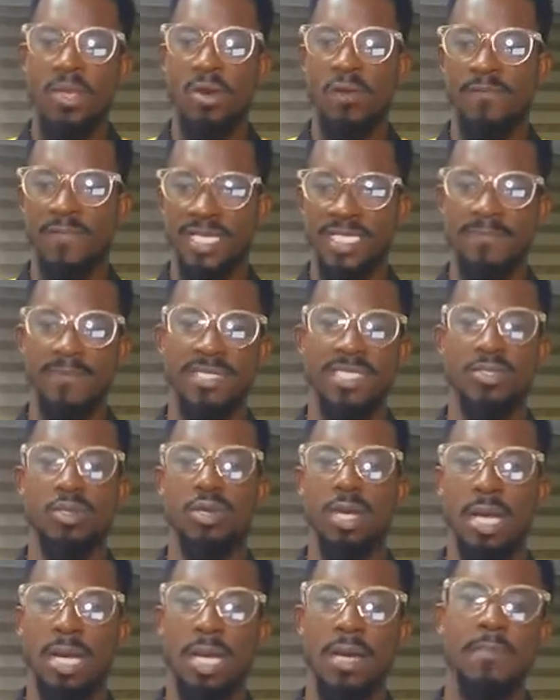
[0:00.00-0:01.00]
of this
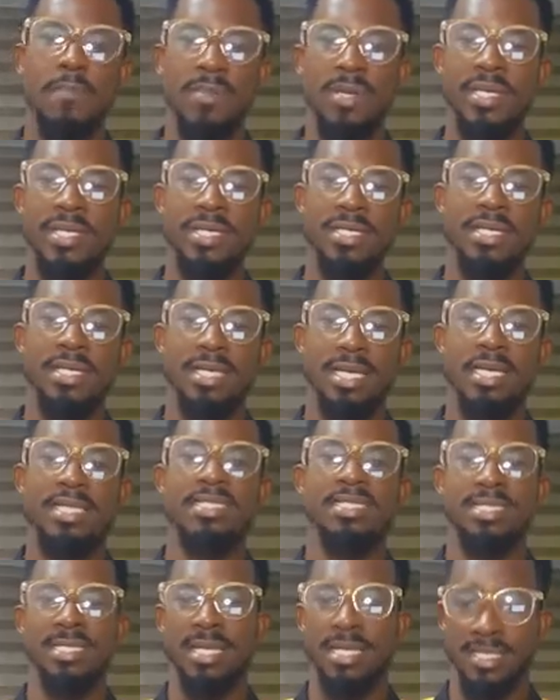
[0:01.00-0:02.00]
particular company, that
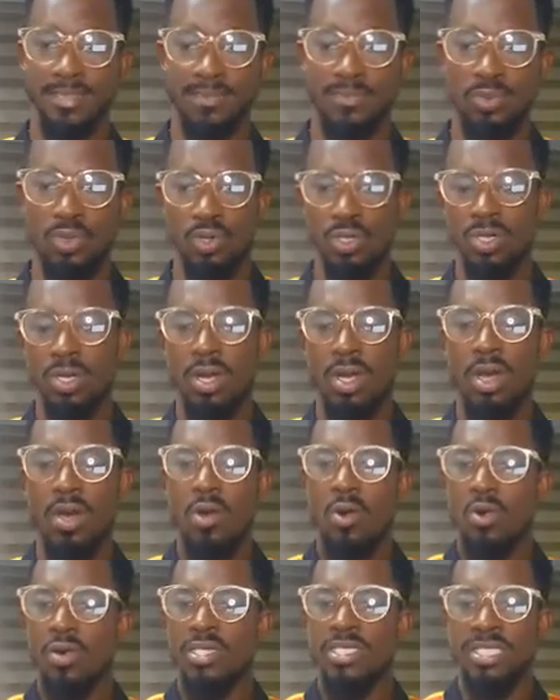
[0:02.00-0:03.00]
is Gazprom,
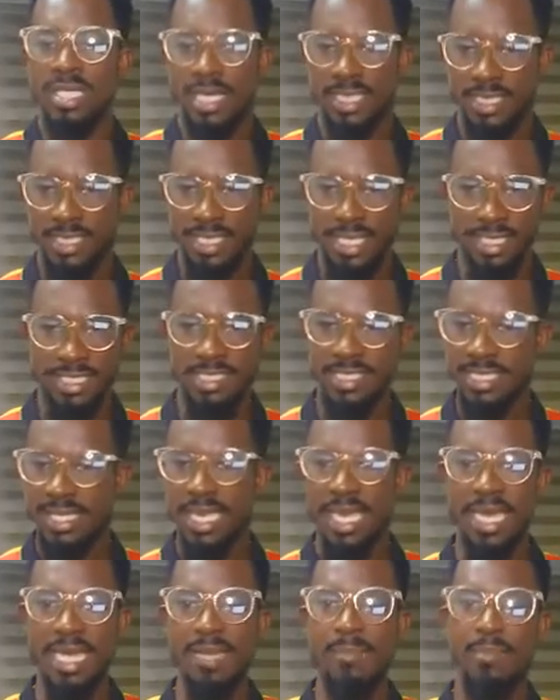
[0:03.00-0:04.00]
on their shirts
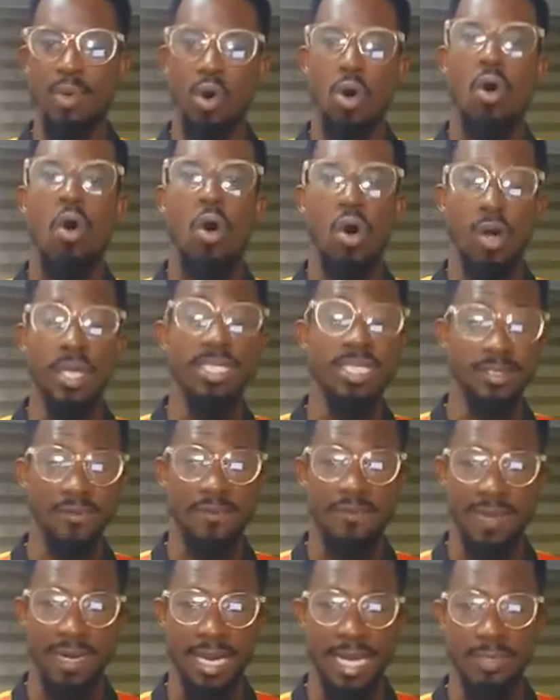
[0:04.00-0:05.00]
anymore until
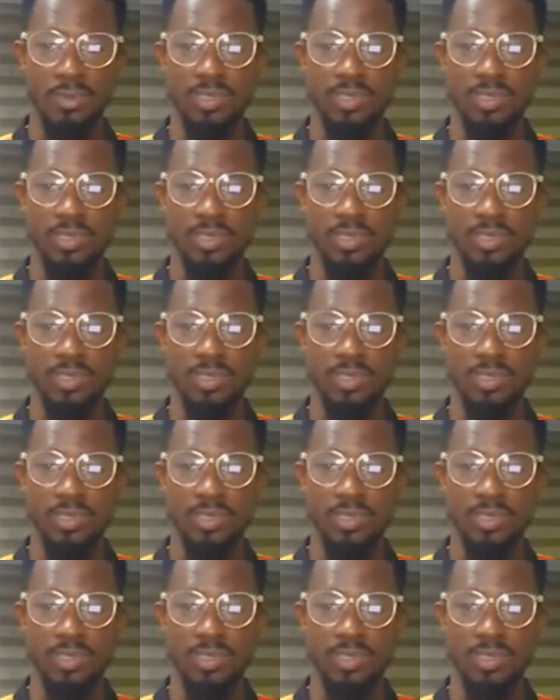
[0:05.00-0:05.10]
further